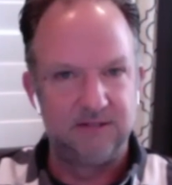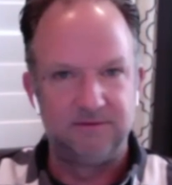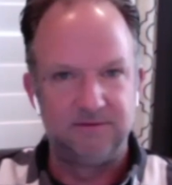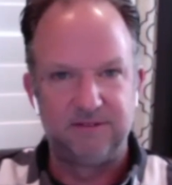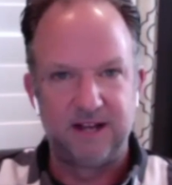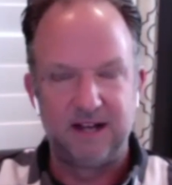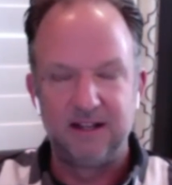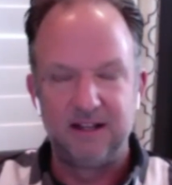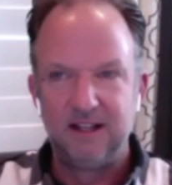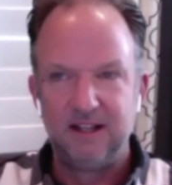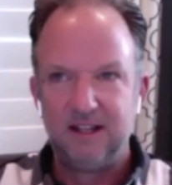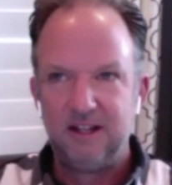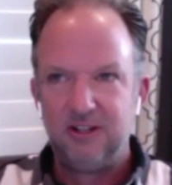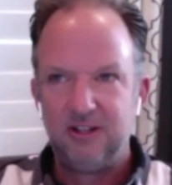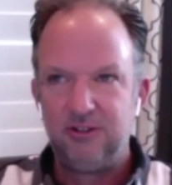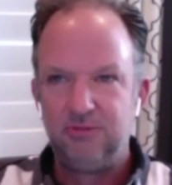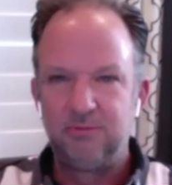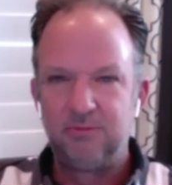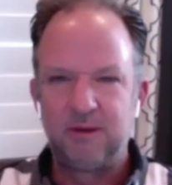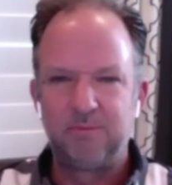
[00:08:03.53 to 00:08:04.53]
In fact,
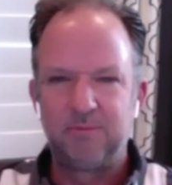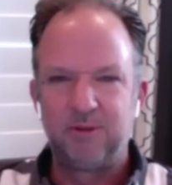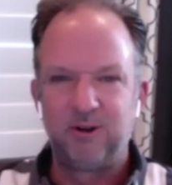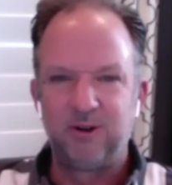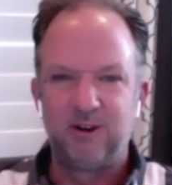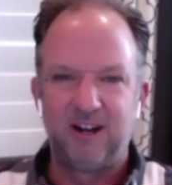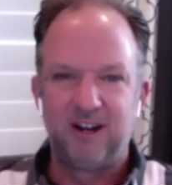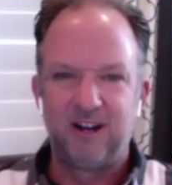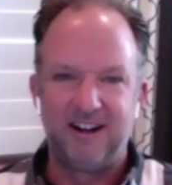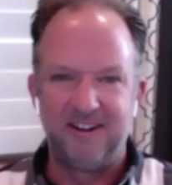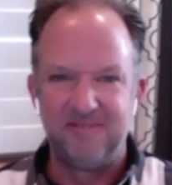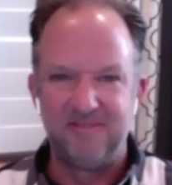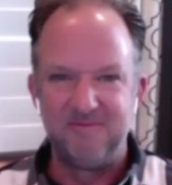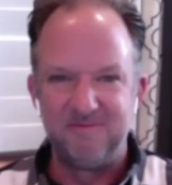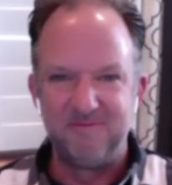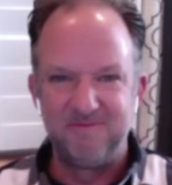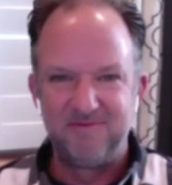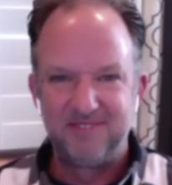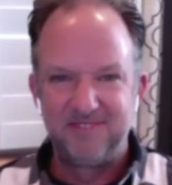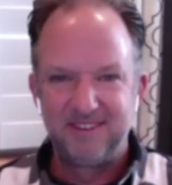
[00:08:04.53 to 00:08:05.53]
you remember
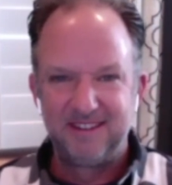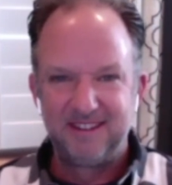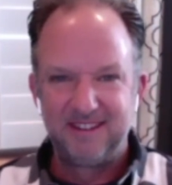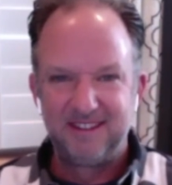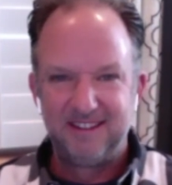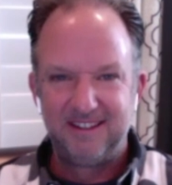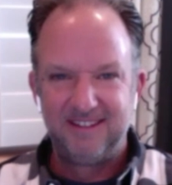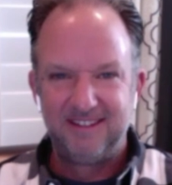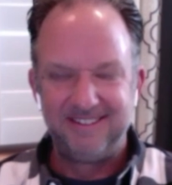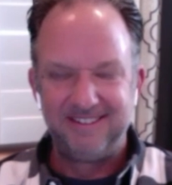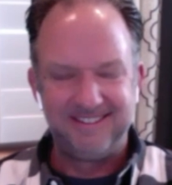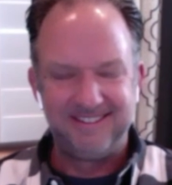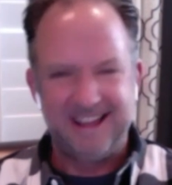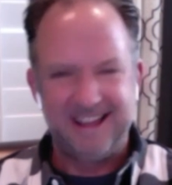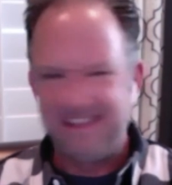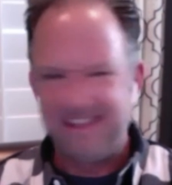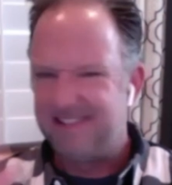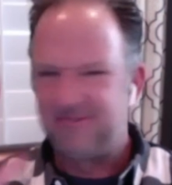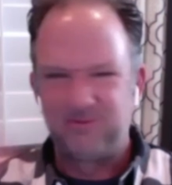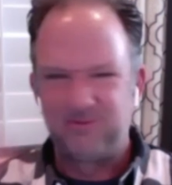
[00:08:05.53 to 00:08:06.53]
um, this? I,
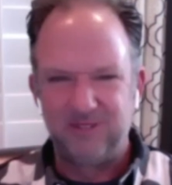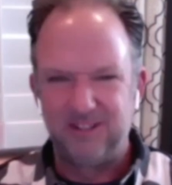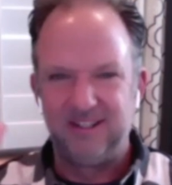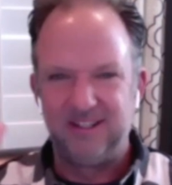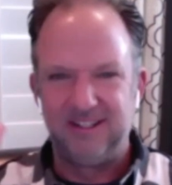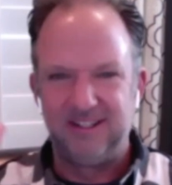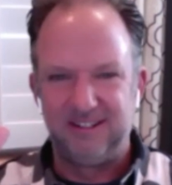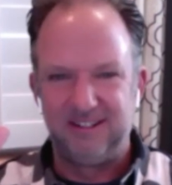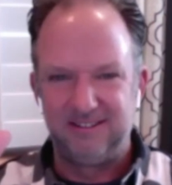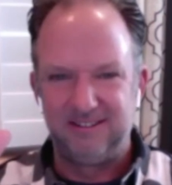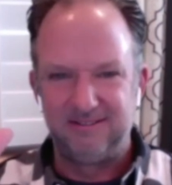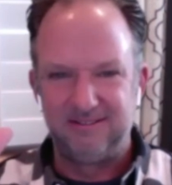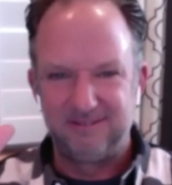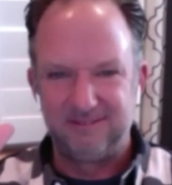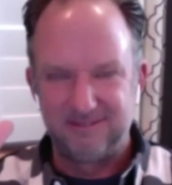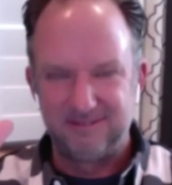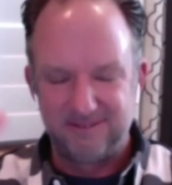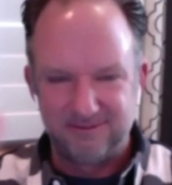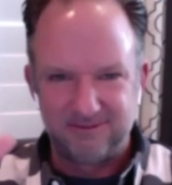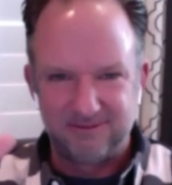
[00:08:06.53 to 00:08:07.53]
it's really
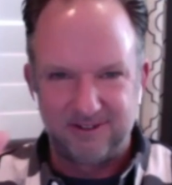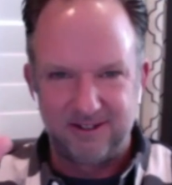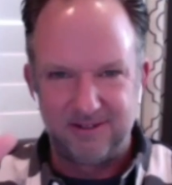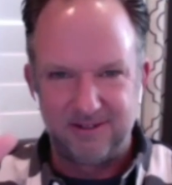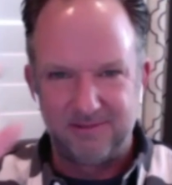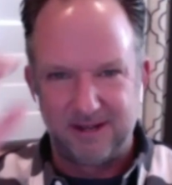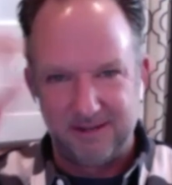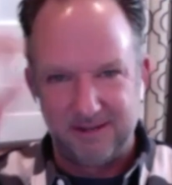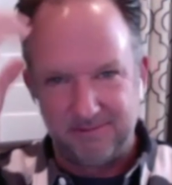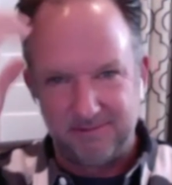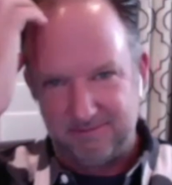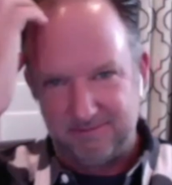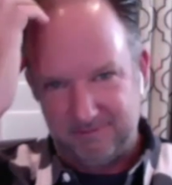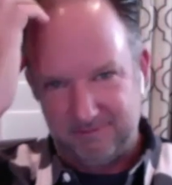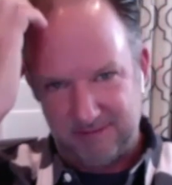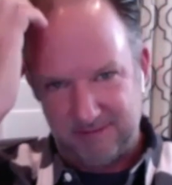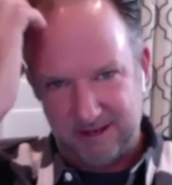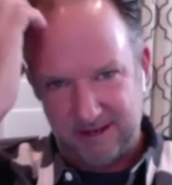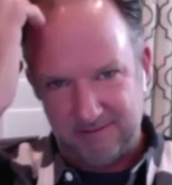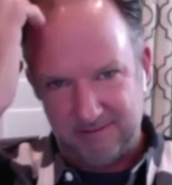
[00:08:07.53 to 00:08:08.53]
ingrained in my
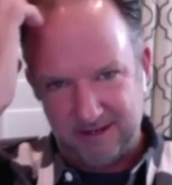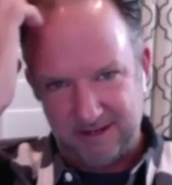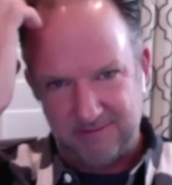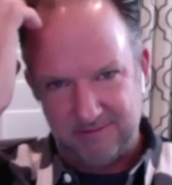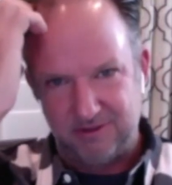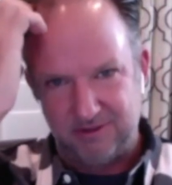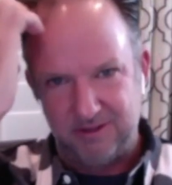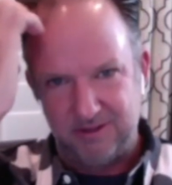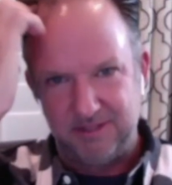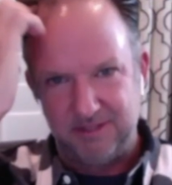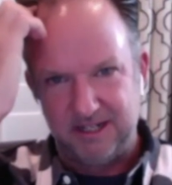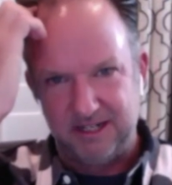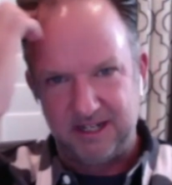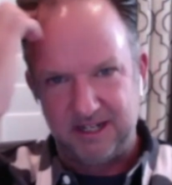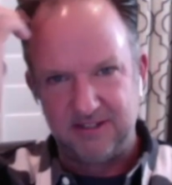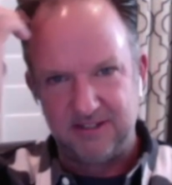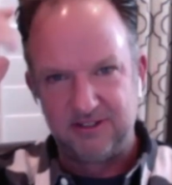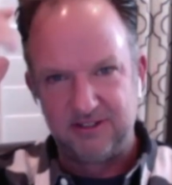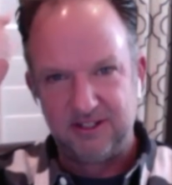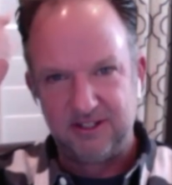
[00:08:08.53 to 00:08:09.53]
my memory
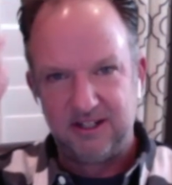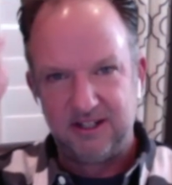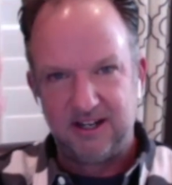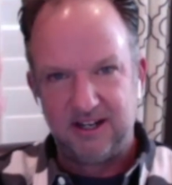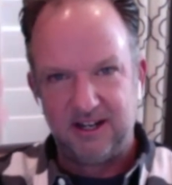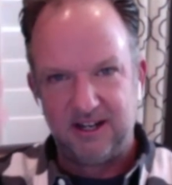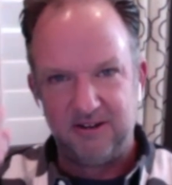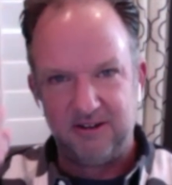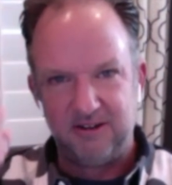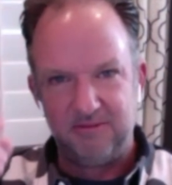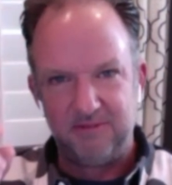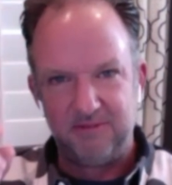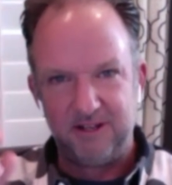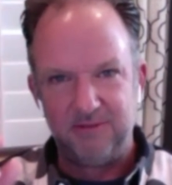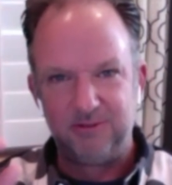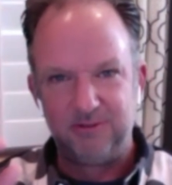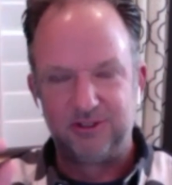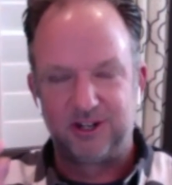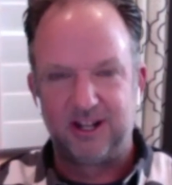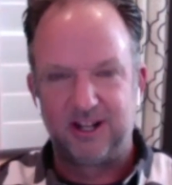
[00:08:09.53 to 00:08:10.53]
because um, it
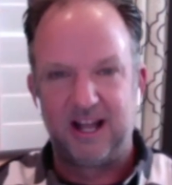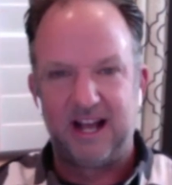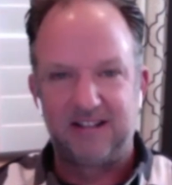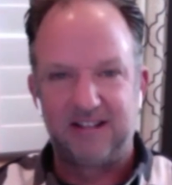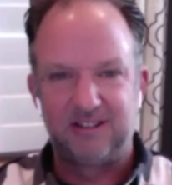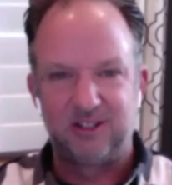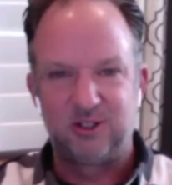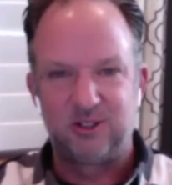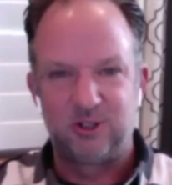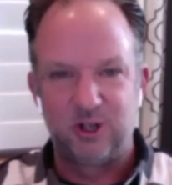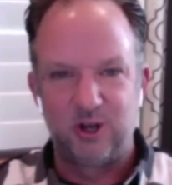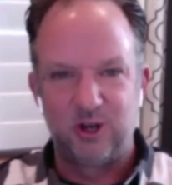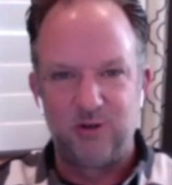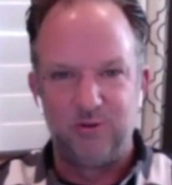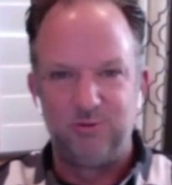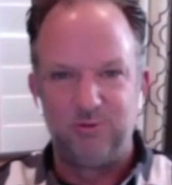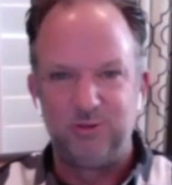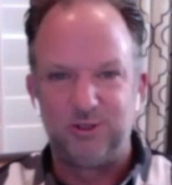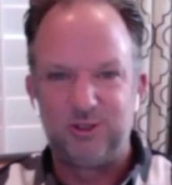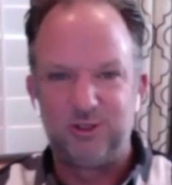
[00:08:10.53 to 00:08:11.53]
was a classic show.
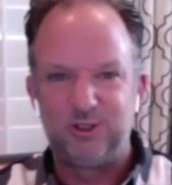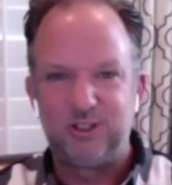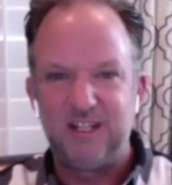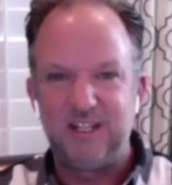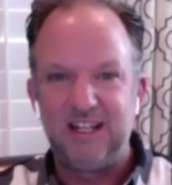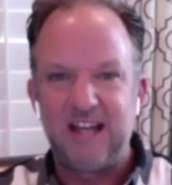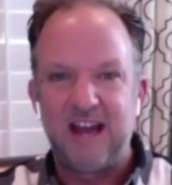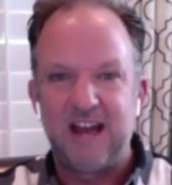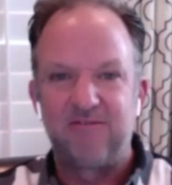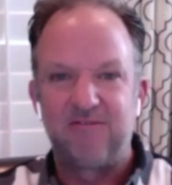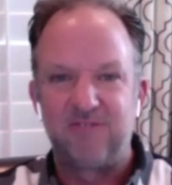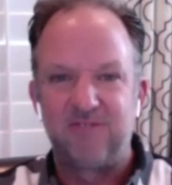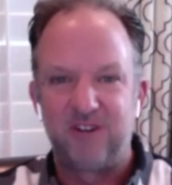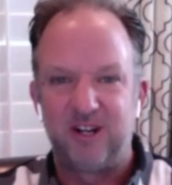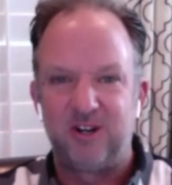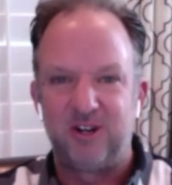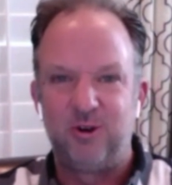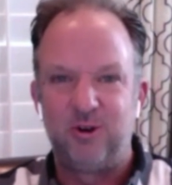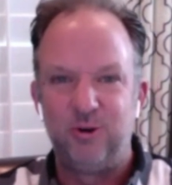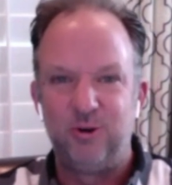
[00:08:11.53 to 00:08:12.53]
It was C. Everett
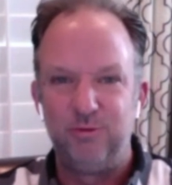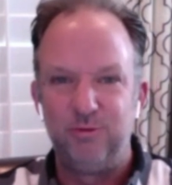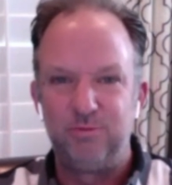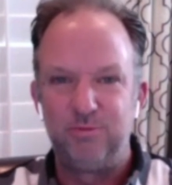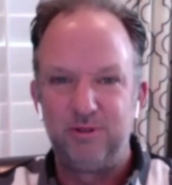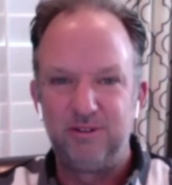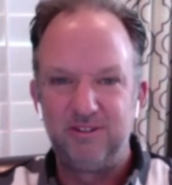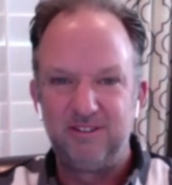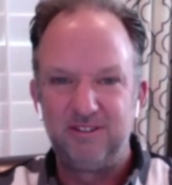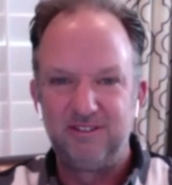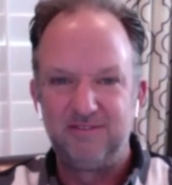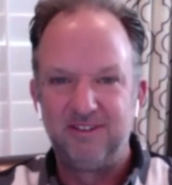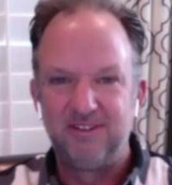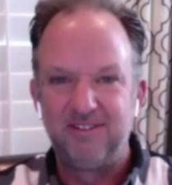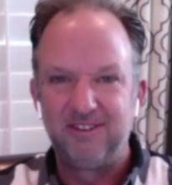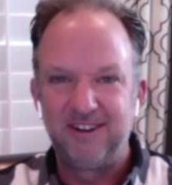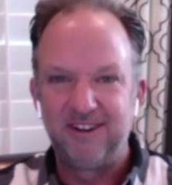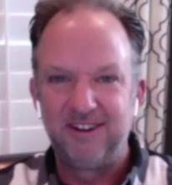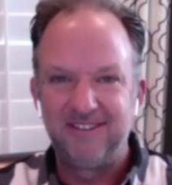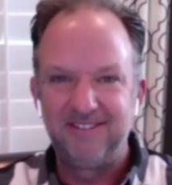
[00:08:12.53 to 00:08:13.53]
Koop.
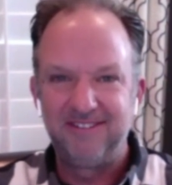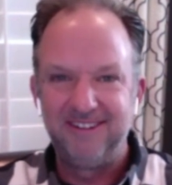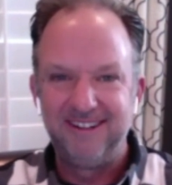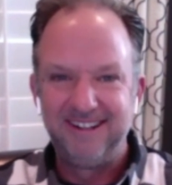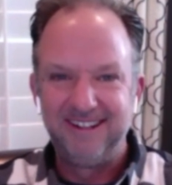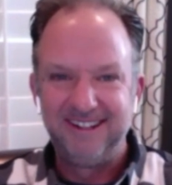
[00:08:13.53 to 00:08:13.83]
Remember him? Yes.